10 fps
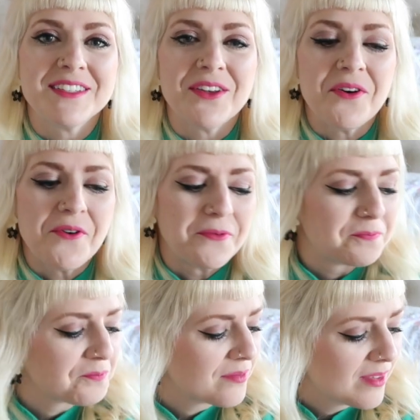So
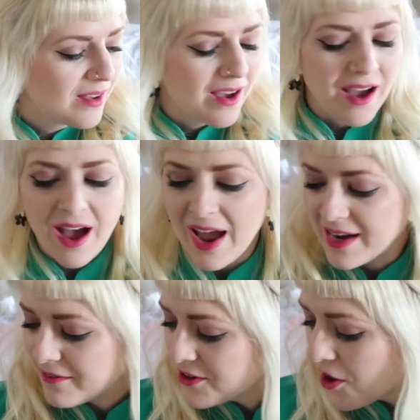I
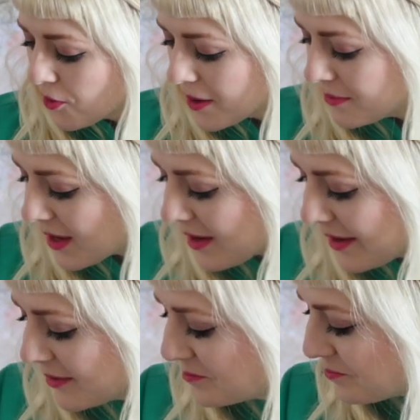never know what I'm
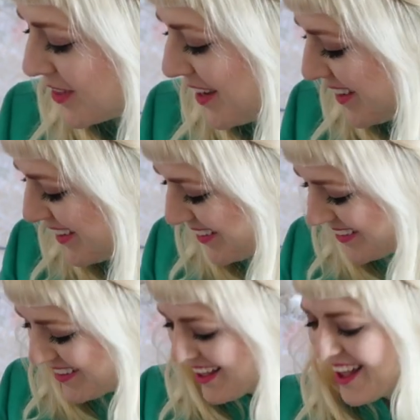getting
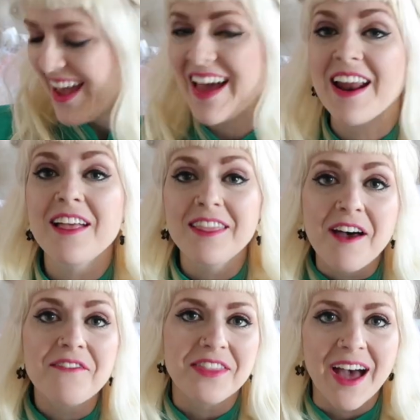and I
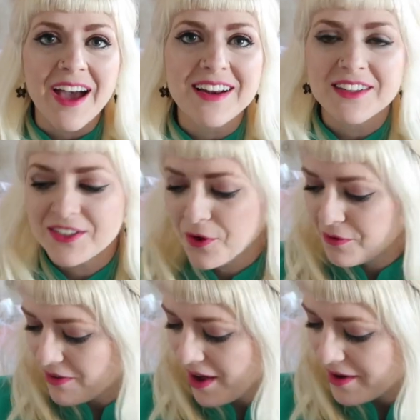love that. It's so
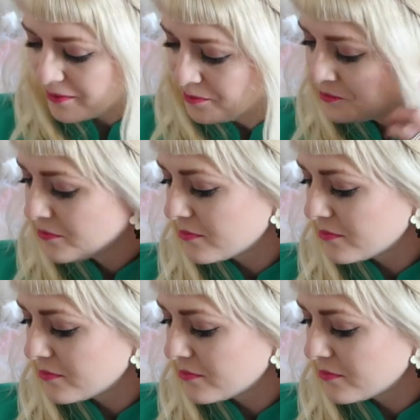fun.